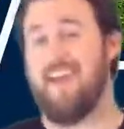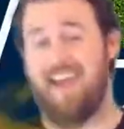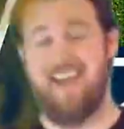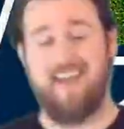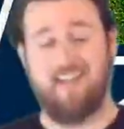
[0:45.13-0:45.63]

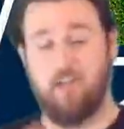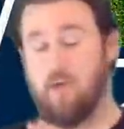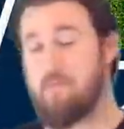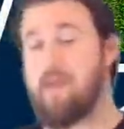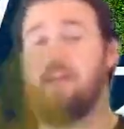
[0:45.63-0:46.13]
and you
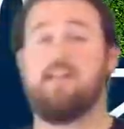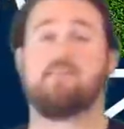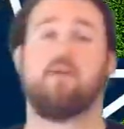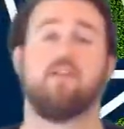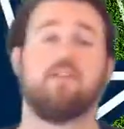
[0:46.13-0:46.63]
admitted as
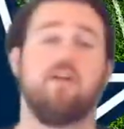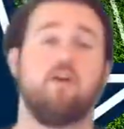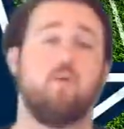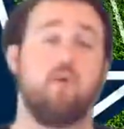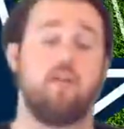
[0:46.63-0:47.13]
much
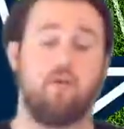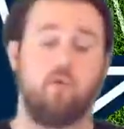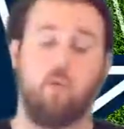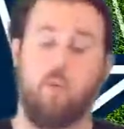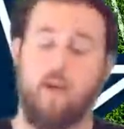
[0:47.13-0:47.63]
when
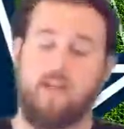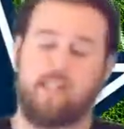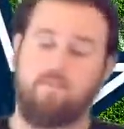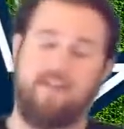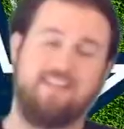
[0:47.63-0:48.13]
you went and
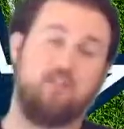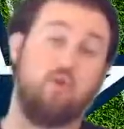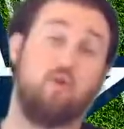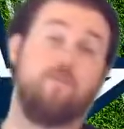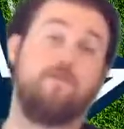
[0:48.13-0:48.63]
spent your